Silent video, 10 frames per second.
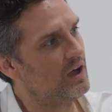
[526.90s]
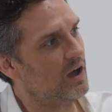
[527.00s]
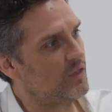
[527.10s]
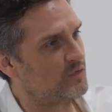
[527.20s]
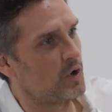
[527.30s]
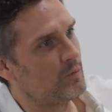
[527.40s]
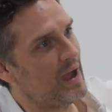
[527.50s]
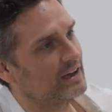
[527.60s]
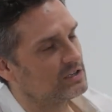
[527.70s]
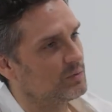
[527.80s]
a
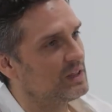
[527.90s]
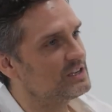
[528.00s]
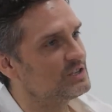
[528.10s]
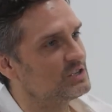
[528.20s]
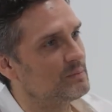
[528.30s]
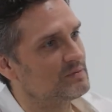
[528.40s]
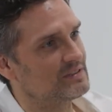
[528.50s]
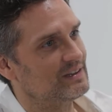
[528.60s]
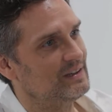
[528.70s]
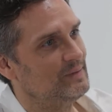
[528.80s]
throwback to
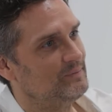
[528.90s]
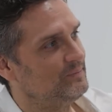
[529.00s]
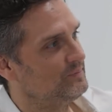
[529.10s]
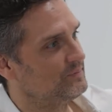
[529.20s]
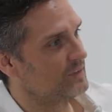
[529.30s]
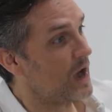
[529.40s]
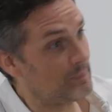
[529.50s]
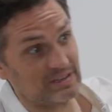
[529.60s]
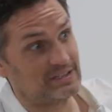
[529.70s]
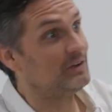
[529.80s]
relationships
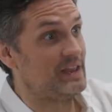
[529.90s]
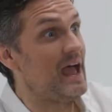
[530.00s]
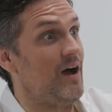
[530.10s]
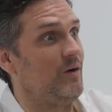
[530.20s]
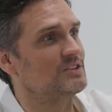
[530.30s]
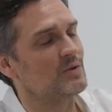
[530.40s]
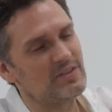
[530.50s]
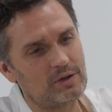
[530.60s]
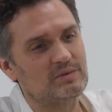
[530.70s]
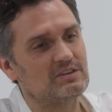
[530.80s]
up until now. So I thought it was